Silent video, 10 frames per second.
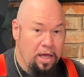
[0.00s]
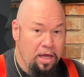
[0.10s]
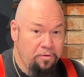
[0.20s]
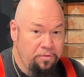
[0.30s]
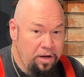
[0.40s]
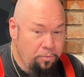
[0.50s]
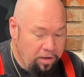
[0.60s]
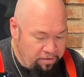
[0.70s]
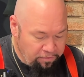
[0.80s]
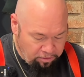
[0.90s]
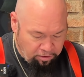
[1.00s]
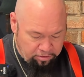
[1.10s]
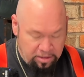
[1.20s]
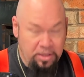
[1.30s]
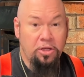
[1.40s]
If anyone ever
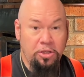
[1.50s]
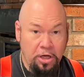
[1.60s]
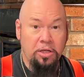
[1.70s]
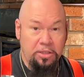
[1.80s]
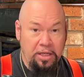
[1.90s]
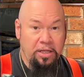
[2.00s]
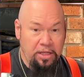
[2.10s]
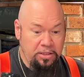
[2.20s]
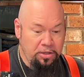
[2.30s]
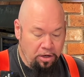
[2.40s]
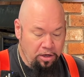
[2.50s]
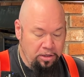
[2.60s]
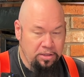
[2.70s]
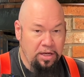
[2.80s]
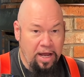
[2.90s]
calls this tzatziki
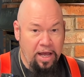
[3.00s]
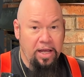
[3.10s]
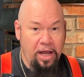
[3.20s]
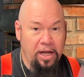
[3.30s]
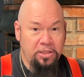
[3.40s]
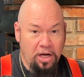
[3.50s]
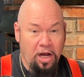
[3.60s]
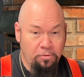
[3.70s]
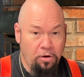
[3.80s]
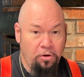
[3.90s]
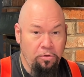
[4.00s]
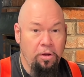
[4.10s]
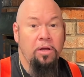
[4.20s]
sauce and a gyro,